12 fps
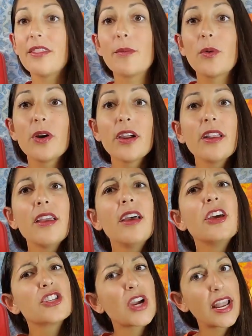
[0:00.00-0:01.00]
the board.
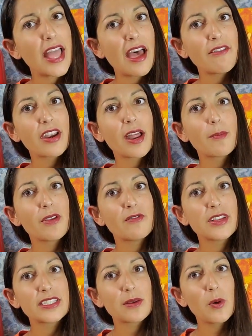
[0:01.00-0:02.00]
Try to have it up and
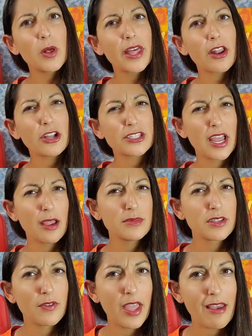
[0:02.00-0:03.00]
visible at all
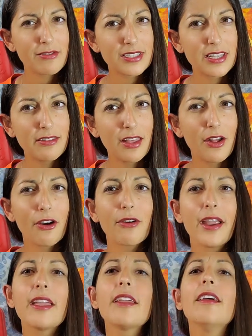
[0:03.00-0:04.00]
times if I haven't said that
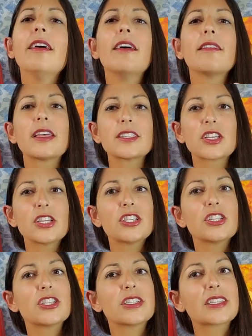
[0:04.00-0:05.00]
already. That's good
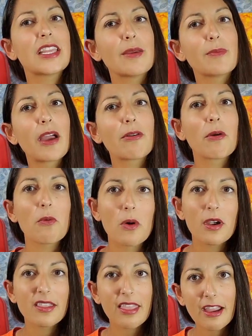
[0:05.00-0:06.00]
to just keep that
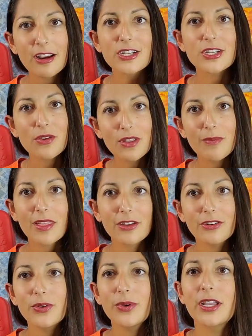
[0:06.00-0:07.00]
reward there, show them that
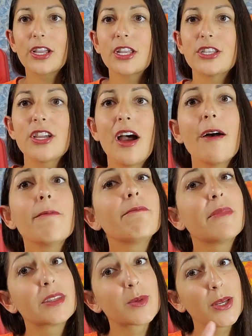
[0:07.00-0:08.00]
they're doing a good job.
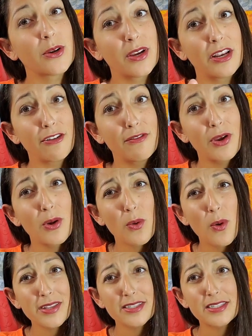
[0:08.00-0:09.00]
That's what your interviewer
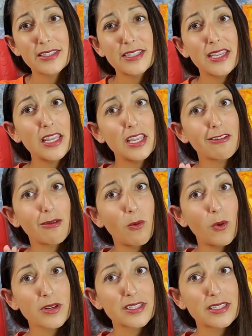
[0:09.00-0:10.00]
wants to see, your
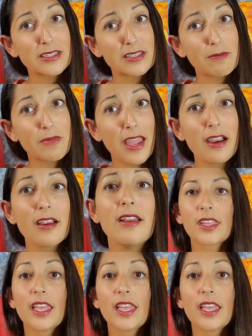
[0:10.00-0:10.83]
reward system there.